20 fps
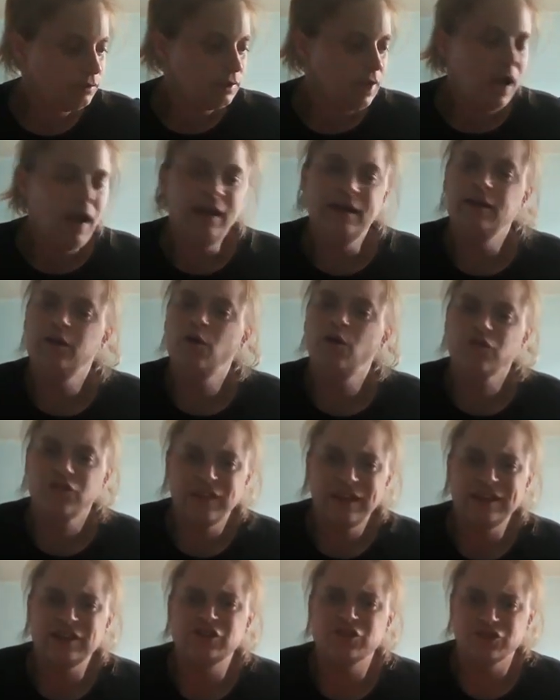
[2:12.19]
And
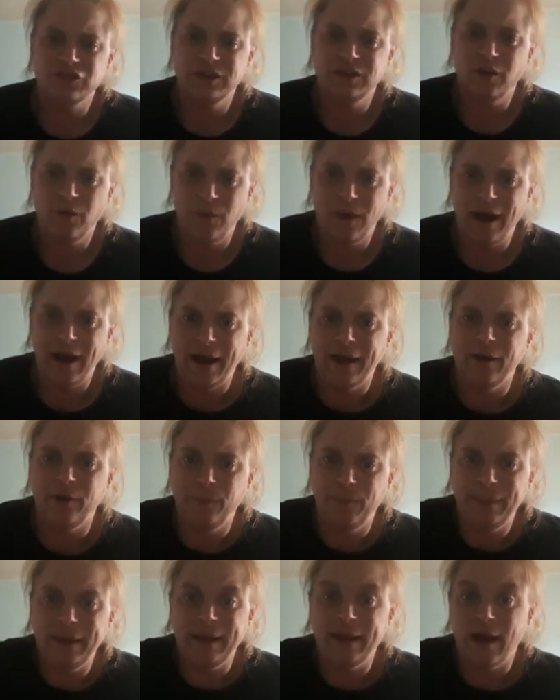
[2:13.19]
Northeastern Ohio,
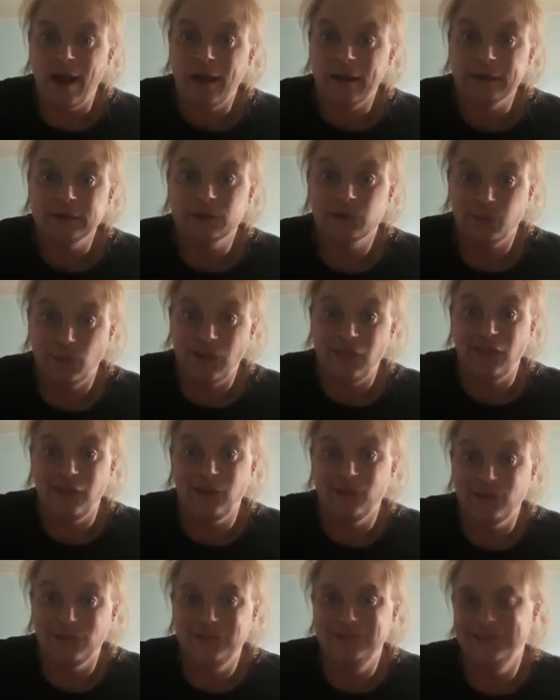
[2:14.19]
be honest with
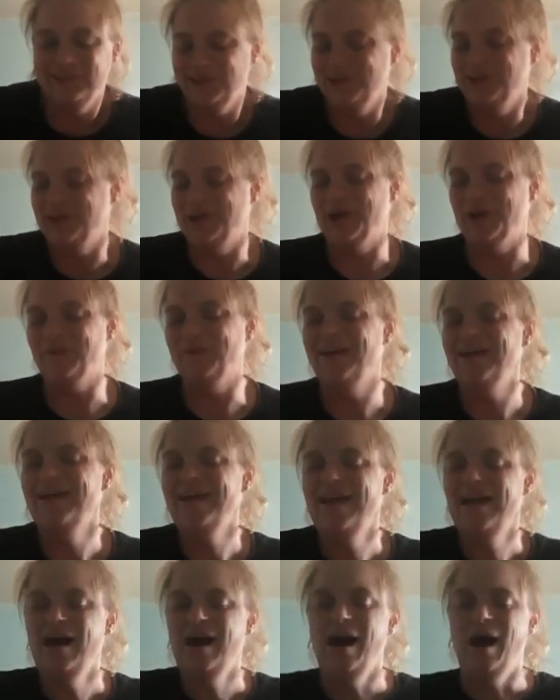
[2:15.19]
you, you know.
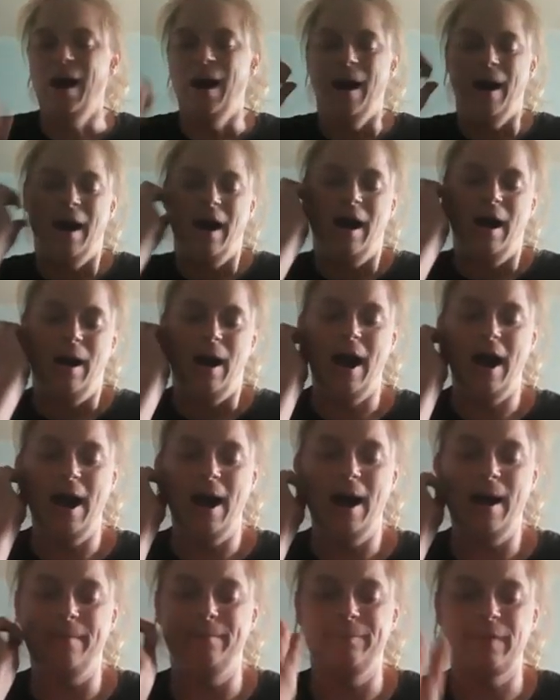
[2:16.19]

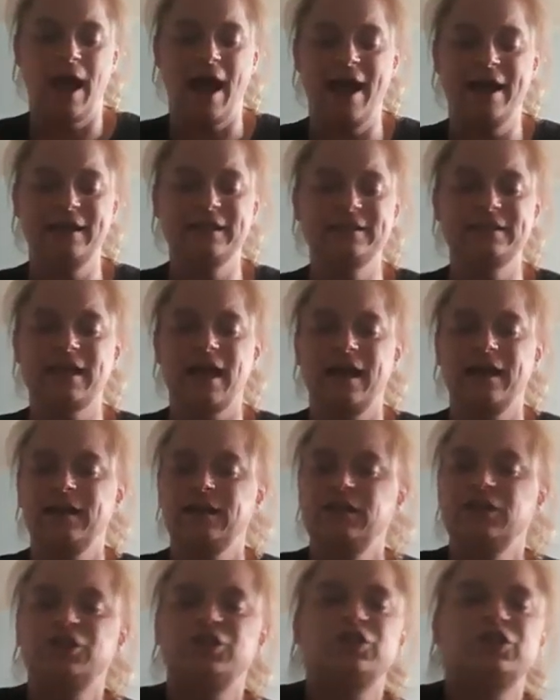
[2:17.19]
I
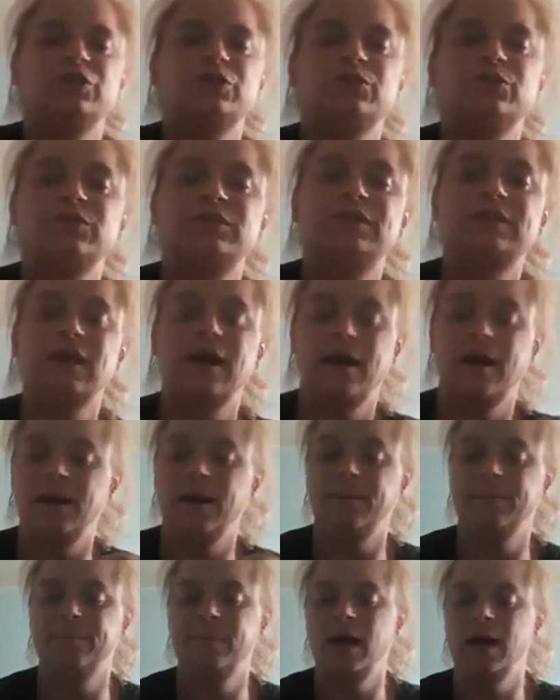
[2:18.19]
decided to do
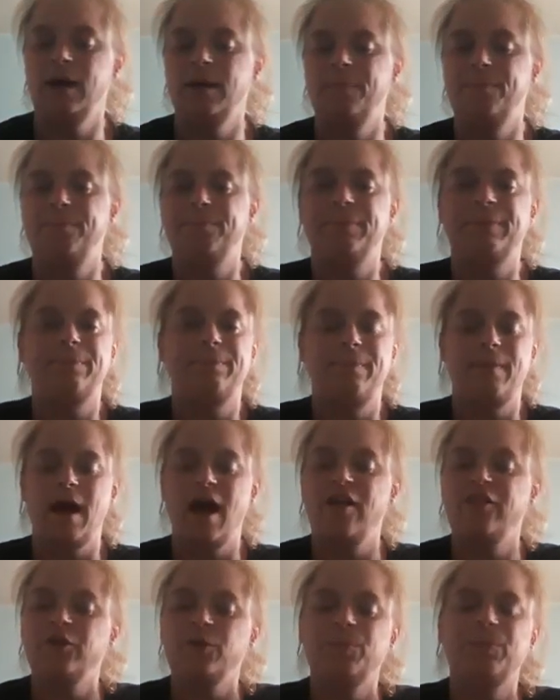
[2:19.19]
some
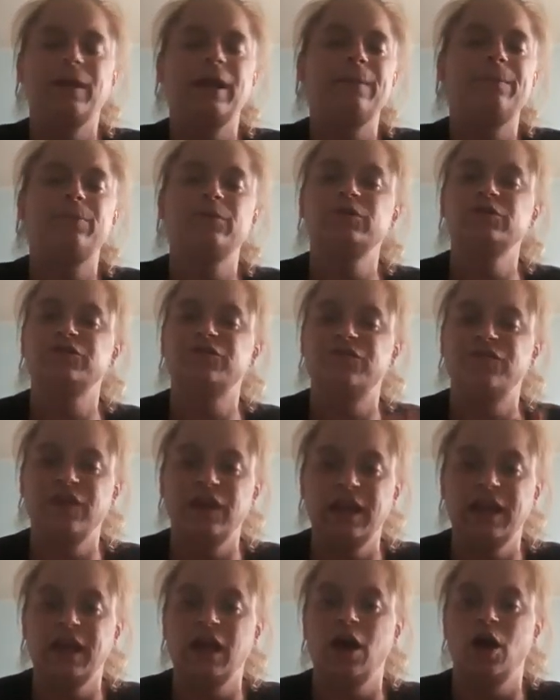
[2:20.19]
other people's
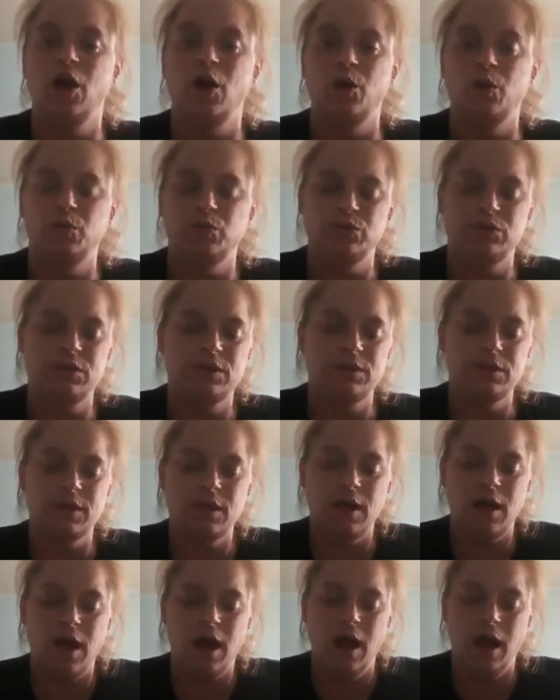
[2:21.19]
videos
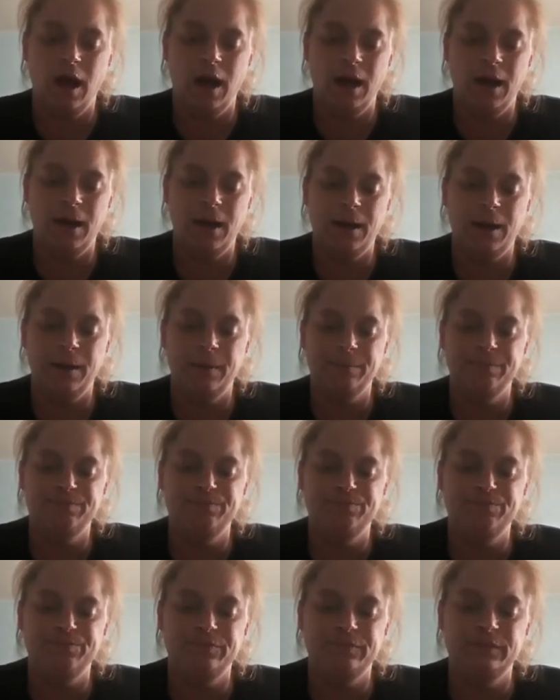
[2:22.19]

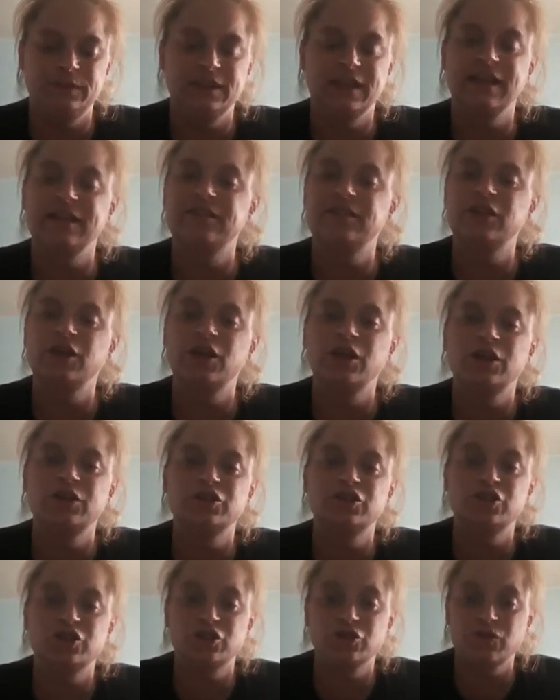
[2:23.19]
to get their
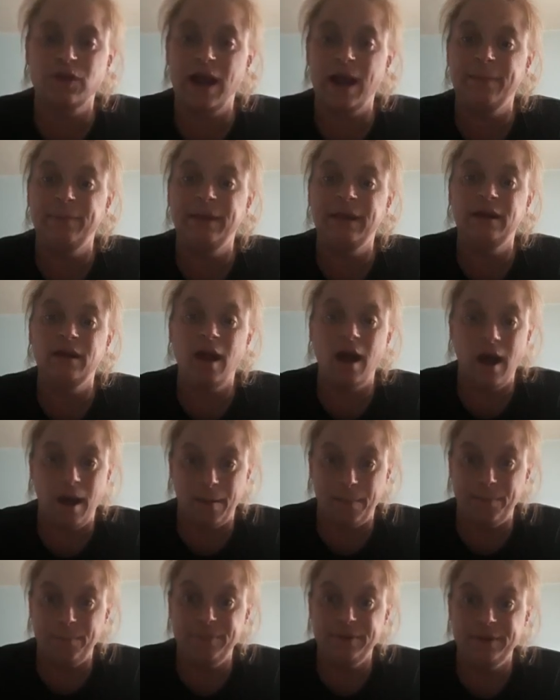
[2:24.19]
subscribing up.